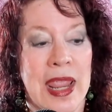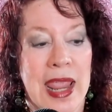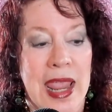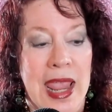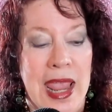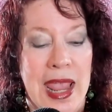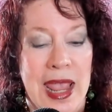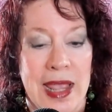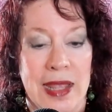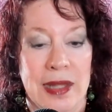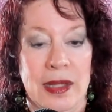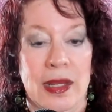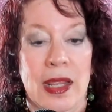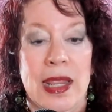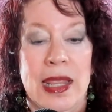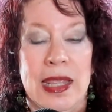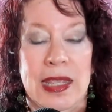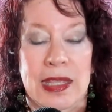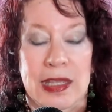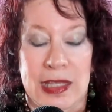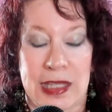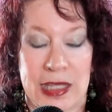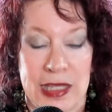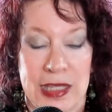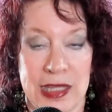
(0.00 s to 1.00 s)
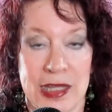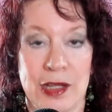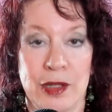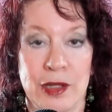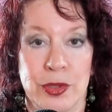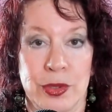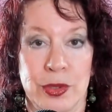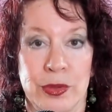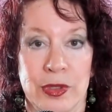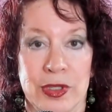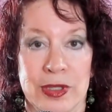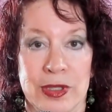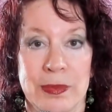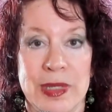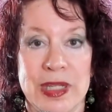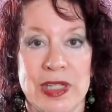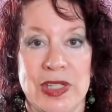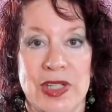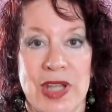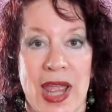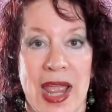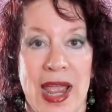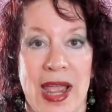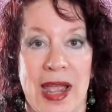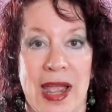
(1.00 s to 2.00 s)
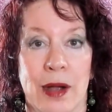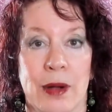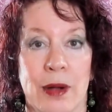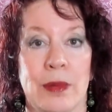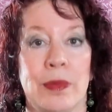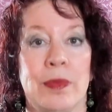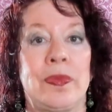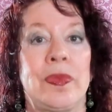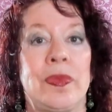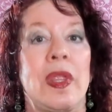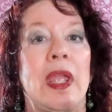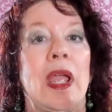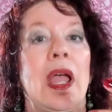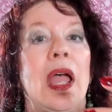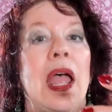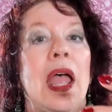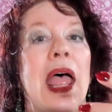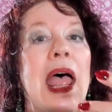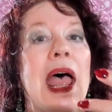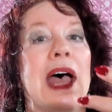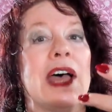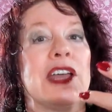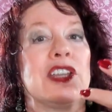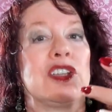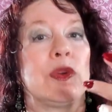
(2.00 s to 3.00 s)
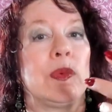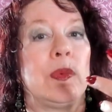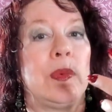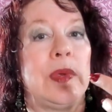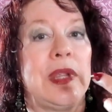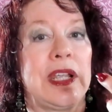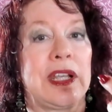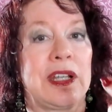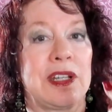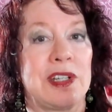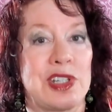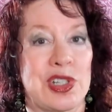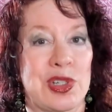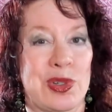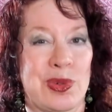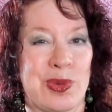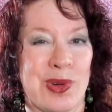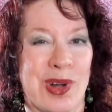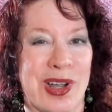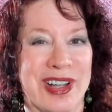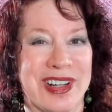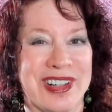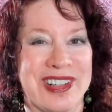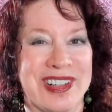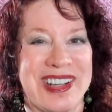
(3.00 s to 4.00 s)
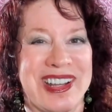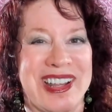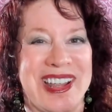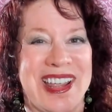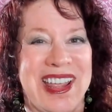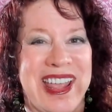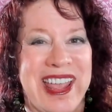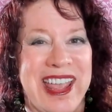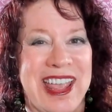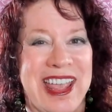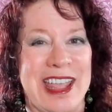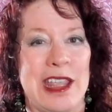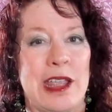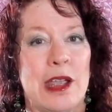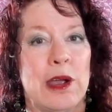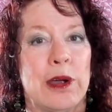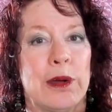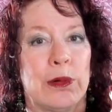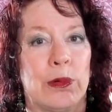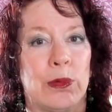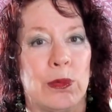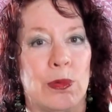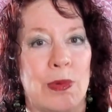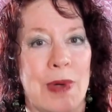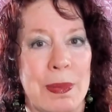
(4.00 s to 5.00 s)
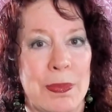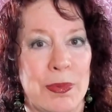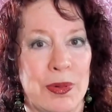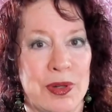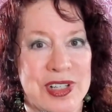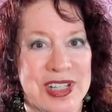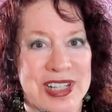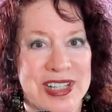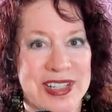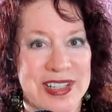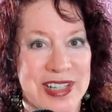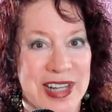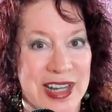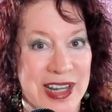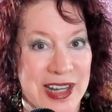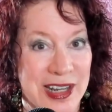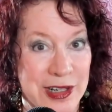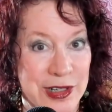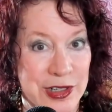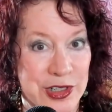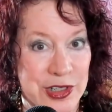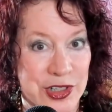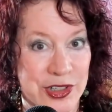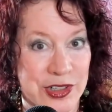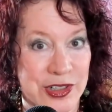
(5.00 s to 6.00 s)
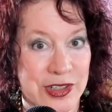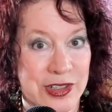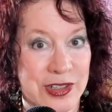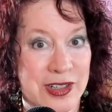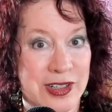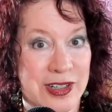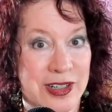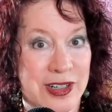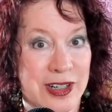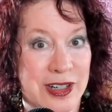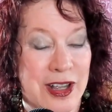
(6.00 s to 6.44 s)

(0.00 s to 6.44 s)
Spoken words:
and key to them is how, as we construct a representation